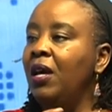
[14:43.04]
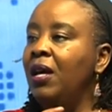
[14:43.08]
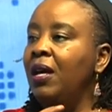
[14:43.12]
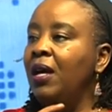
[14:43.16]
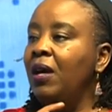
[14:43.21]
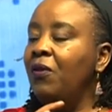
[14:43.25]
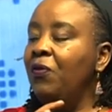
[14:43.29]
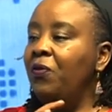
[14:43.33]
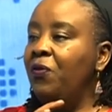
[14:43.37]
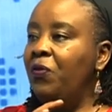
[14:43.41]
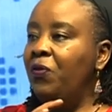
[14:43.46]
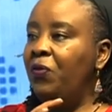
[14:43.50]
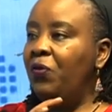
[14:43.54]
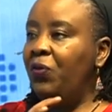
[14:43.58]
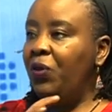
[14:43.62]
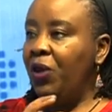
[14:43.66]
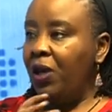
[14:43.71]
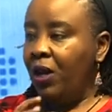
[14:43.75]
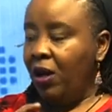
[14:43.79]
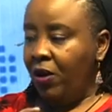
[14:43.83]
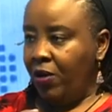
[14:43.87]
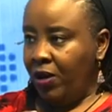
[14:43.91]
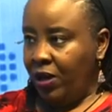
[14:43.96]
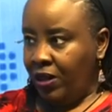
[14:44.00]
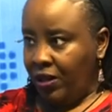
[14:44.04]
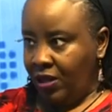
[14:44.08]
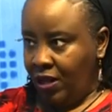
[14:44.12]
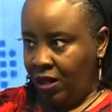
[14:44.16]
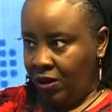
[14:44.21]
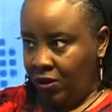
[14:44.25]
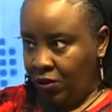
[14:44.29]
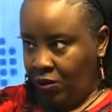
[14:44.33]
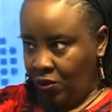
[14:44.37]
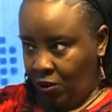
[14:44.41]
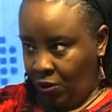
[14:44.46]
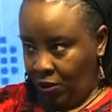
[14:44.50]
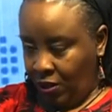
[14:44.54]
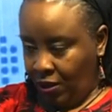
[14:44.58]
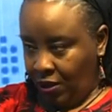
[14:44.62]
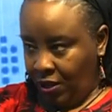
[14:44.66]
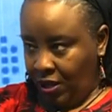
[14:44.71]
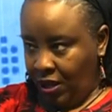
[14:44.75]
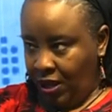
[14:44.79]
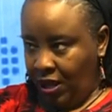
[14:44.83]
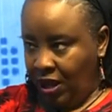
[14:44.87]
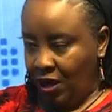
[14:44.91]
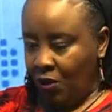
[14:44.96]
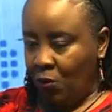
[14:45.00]
fear in that dog.
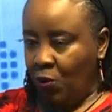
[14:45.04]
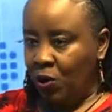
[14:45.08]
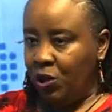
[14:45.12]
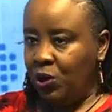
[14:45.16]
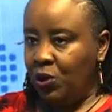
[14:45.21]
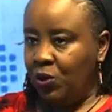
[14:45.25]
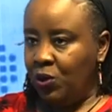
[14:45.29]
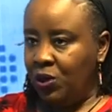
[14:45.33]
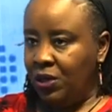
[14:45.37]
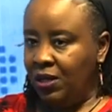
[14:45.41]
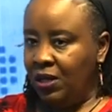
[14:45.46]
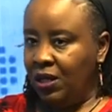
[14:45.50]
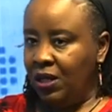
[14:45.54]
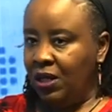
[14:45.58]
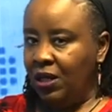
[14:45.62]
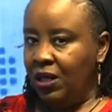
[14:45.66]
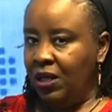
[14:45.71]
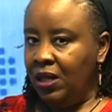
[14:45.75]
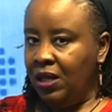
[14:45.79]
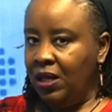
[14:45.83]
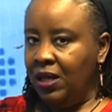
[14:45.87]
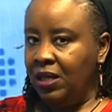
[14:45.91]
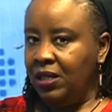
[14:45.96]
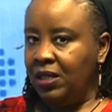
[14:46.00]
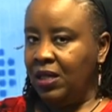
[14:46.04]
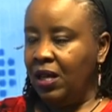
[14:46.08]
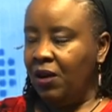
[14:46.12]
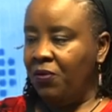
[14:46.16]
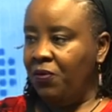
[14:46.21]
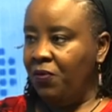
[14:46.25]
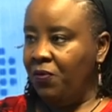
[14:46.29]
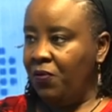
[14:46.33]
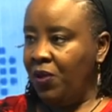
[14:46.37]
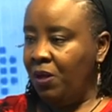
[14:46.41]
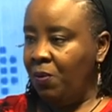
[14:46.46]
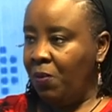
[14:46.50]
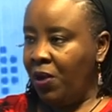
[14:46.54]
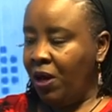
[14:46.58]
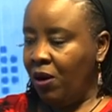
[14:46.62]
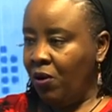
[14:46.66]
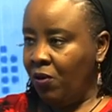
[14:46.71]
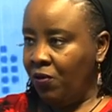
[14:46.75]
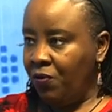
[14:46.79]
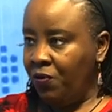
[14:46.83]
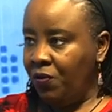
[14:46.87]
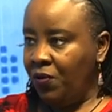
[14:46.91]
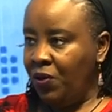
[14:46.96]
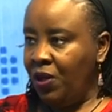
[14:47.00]
And what you see is a feedback
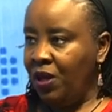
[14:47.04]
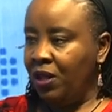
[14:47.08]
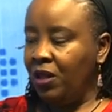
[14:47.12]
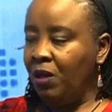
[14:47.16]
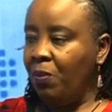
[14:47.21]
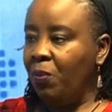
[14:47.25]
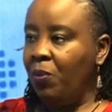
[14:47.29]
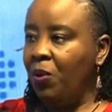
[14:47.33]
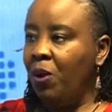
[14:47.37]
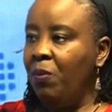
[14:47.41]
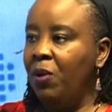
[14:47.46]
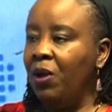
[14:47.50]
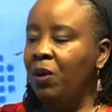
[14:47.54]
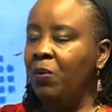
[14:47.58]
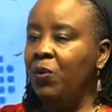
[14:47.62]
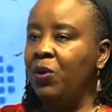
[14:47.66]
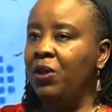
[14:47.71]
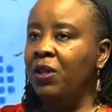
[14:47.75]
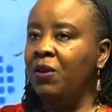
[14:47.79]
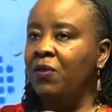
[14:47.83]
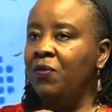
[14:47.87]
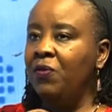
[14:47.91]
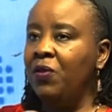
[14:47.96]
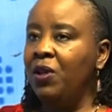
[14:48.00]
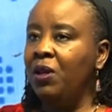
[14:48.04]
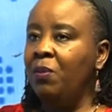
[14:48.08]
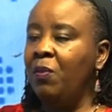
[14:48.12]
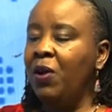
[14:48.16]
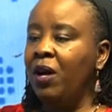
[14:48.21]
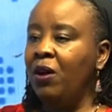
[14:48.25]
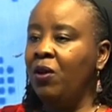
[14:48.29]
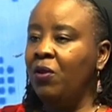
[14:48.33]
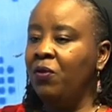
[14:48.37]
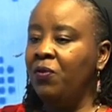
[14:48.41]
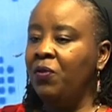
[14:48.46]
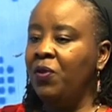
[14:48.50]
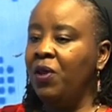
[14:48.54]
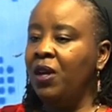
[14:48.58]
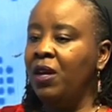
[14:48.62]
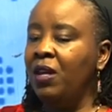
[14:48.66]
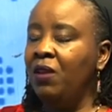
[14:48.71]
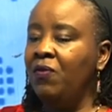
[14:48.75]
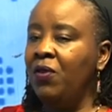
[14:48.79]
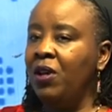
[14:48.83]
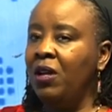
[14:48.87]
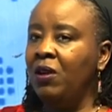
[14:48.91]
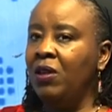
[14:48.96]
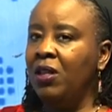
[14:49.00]
of fear. And the problem with the feedback of fear,
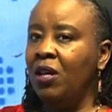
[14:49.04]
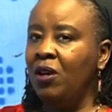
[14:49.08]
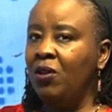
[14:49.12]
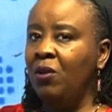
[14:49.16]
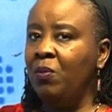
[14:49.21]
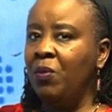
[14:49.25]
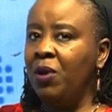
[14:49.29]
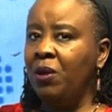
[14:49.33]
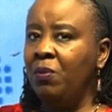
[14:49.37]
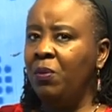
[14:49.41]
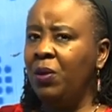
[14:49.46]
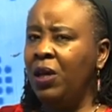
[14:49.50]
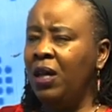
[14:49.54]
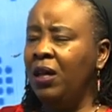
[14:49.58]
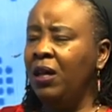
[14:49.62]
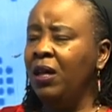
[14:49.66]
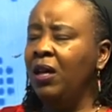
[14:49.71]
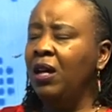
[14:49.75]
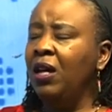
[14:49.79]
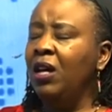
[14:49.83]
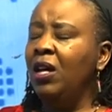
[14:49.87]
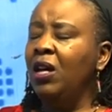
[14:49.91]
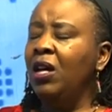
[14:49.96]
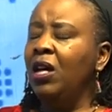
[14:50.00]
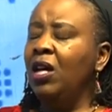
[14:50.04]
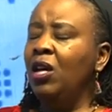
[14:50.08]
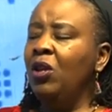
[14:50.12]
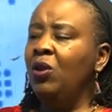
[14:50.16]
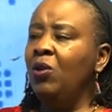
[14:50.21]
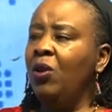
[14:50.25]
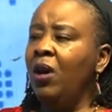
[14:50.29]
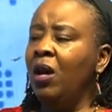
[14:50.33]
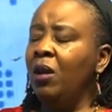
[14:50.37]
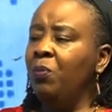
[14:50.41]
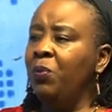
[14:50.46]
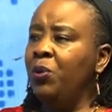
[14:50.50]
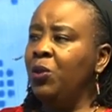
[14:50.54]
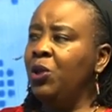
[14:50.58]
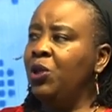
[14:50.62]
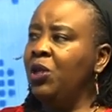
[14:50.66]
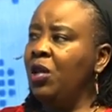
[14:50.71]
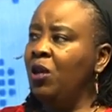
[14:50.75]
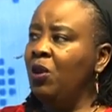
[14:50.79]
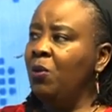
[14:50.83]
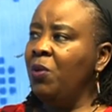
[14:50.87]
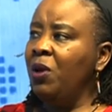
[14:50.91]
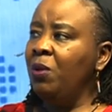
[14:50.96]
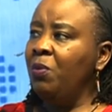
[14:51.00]
even with a human being, you can push a
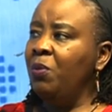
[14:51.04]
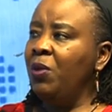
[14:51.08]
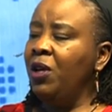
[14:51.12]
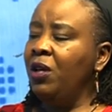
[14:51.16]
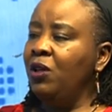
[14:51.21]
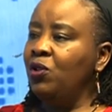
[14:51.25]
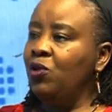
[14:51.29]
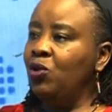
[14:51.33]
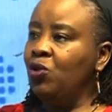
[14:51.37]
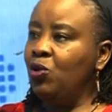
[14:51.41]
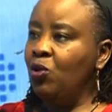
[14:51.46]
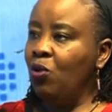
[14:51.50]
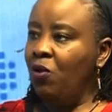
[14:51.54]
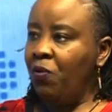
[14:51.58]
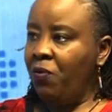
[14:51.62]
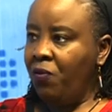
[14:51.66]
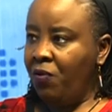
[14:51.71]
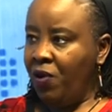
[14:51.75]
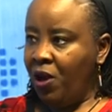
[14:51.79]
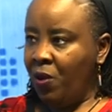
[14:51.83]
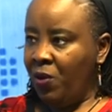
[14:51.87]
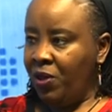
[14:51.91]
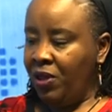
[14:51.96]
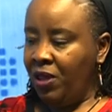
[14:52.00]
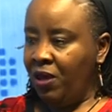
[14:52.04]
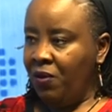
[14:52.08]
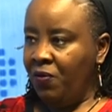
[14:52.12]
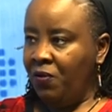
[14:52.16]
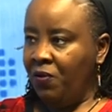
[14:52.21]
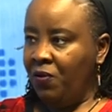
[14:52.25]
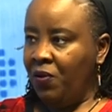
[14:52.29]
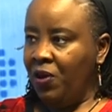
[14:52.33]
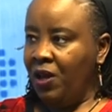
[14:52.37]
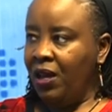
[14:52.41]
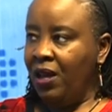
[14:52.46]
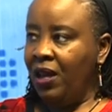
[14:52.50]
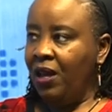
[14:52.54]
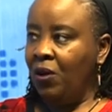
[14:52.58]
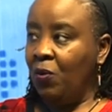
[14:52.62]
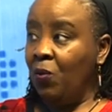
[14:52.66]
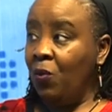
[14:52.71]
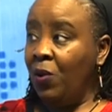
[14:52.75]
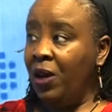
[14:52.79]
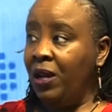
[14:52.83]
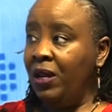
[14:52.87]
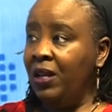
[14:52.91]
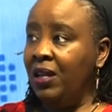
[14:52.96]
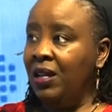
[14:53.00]
human being so far with their fear. And
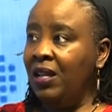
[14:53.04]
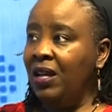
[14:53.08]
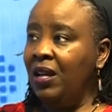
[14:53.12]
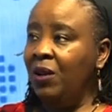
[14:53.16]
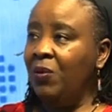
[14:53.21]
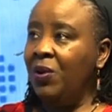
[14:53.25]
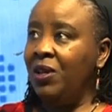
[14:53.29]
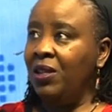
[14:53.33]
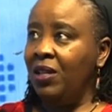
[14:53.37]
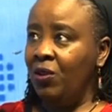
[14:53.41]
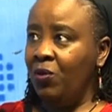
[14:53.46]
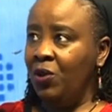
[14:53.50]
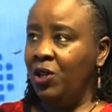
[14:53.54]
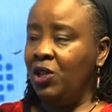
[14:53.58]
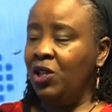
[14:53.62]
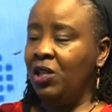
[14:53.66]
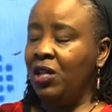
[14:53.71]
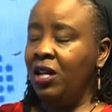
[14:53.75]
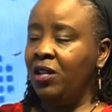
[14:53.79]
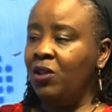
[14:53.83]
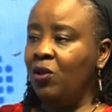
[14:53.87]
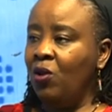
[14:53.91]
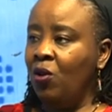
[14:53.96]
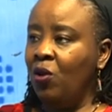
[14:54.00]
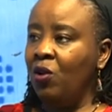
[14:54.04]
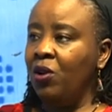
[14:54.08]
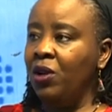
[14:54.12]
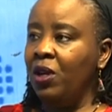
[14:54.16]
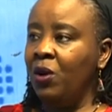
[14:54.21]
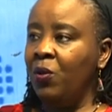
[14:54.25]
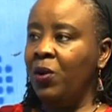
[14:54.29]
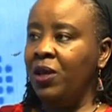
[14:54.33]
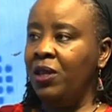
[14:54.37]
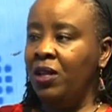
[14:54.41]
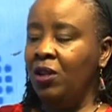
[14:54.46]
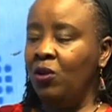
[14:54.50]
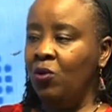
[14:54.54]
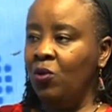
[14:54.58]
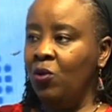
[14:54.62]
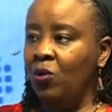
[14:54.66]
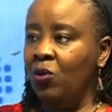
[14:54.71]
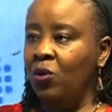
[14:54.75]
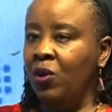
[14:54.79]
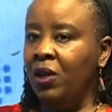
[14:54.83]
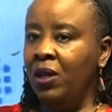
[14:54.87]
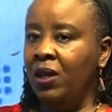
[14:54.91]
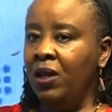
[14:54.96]
one day when they reach that corner, when they know,